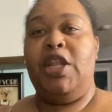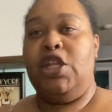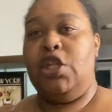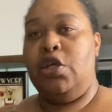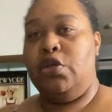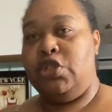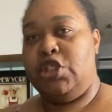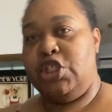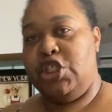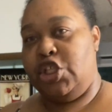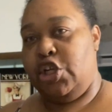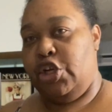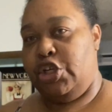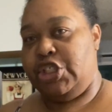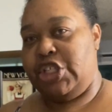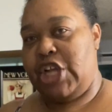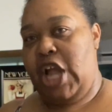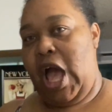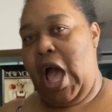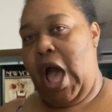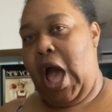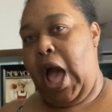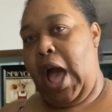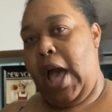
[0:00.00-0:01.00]
loses her
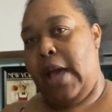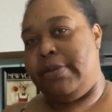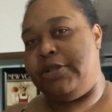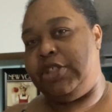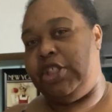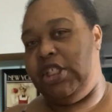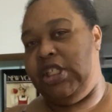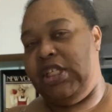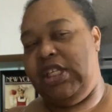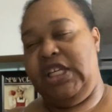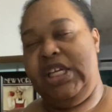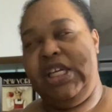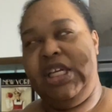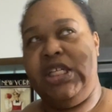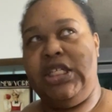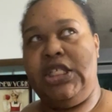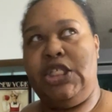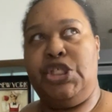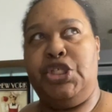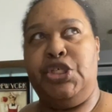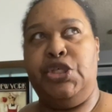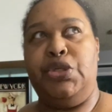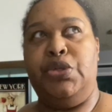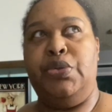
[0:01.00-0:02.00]
job, she
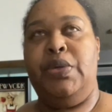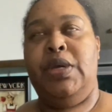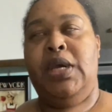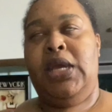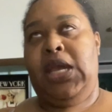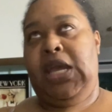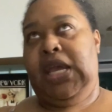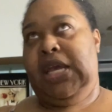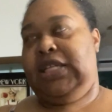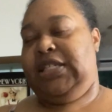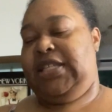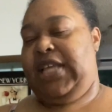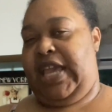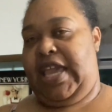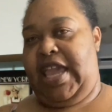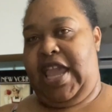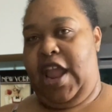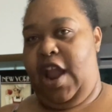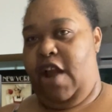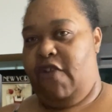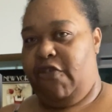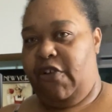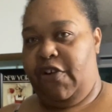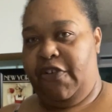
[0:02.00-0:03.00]
needs to take
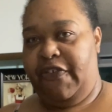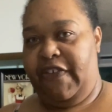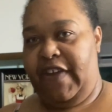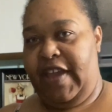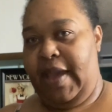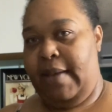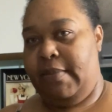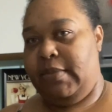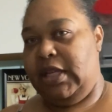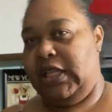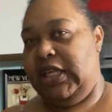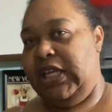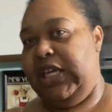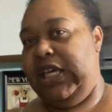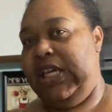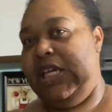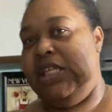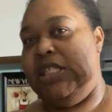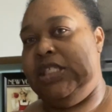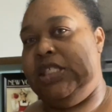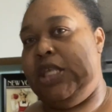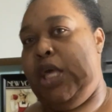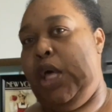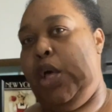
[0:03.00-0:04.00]
care of her
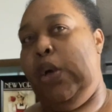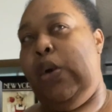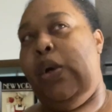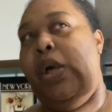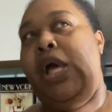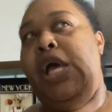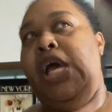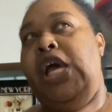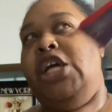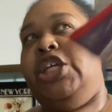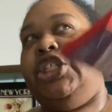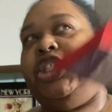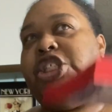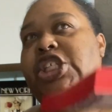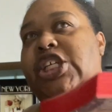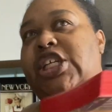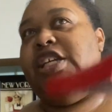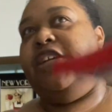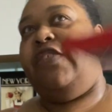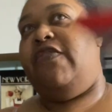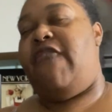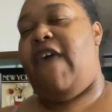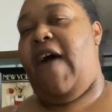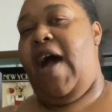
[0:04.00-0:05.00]
family, so
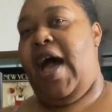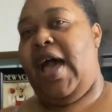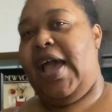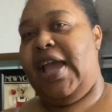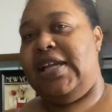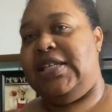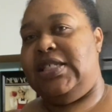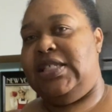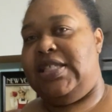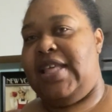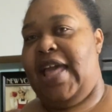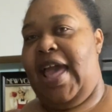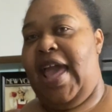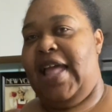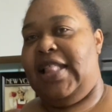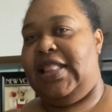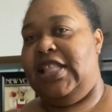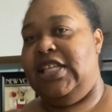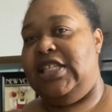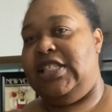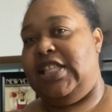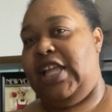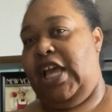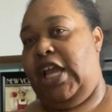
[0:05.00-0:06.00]
she finds that
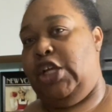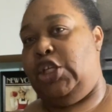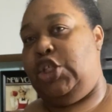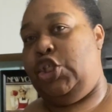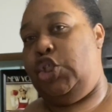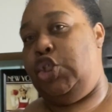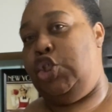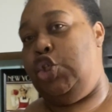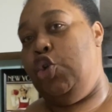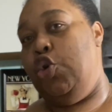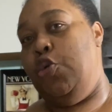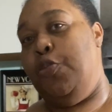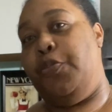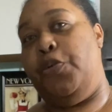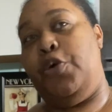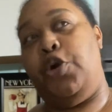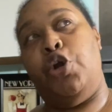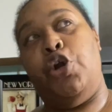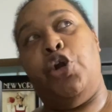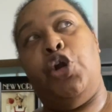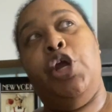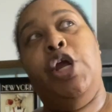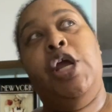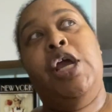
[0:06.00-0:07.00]
this like
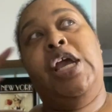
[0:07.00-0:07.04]
super